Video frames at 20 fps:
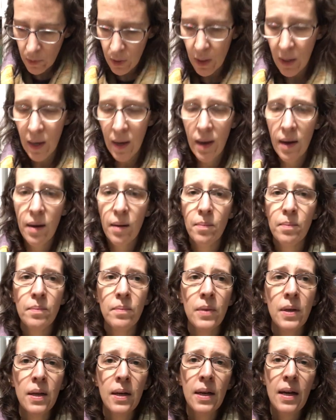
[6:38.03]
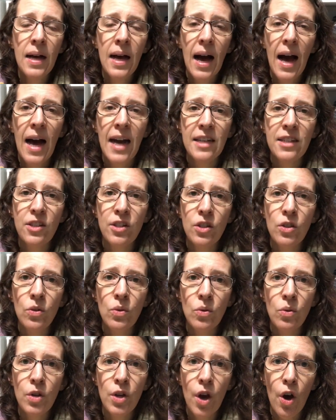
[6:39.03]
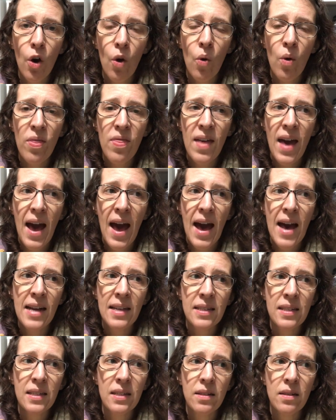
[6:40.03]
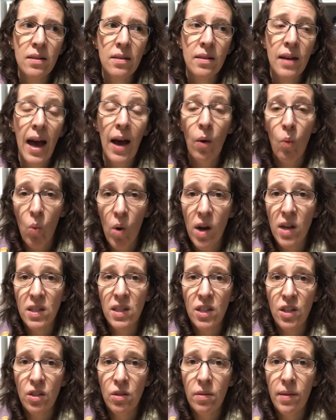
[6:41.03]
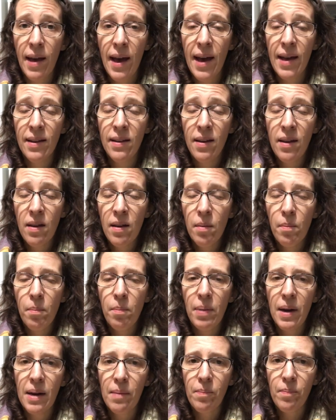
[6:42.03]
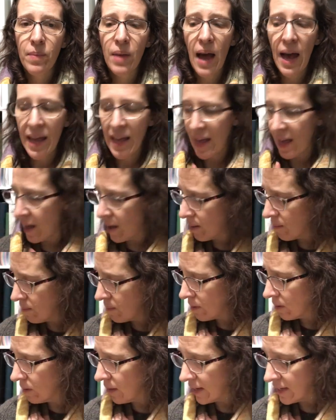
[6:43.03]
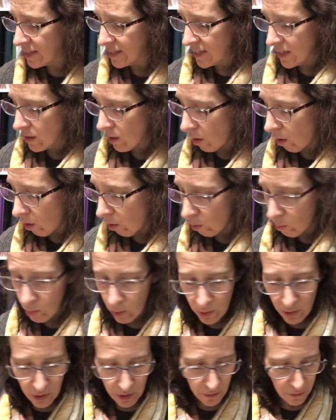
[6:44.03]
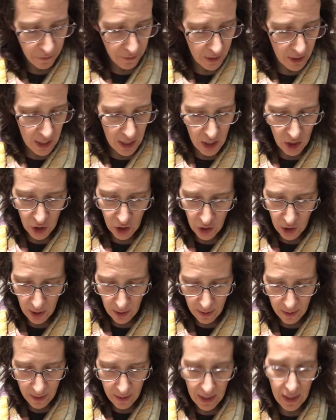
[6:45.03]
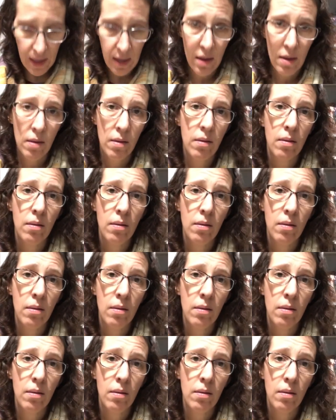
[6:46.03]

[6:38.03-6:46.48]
I do know that I want to do that. But I did almost finish the